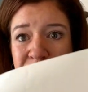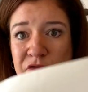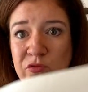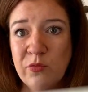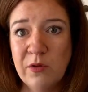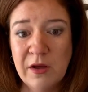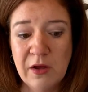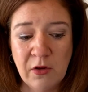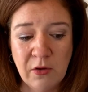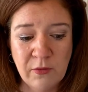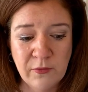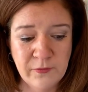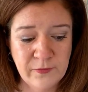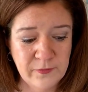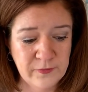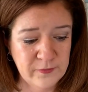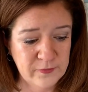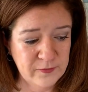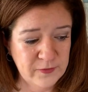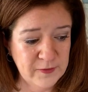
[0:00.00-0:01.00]
12,
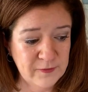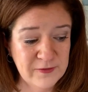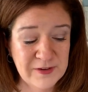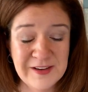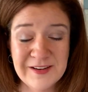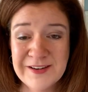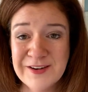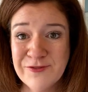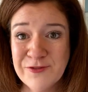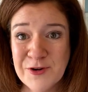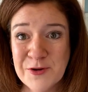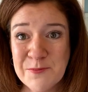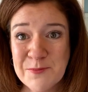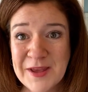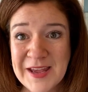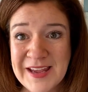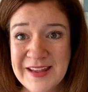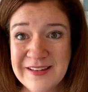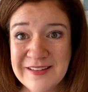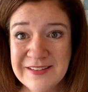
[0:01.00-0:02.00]
15 different
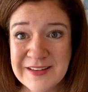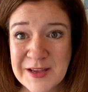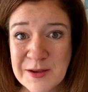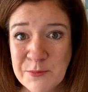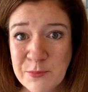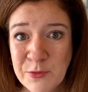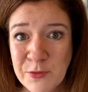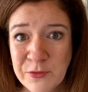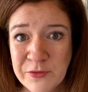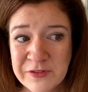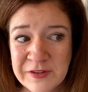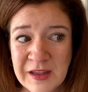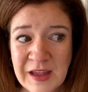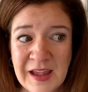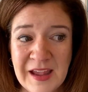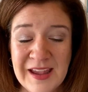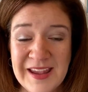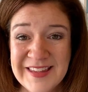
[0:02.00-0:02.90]
paint samples,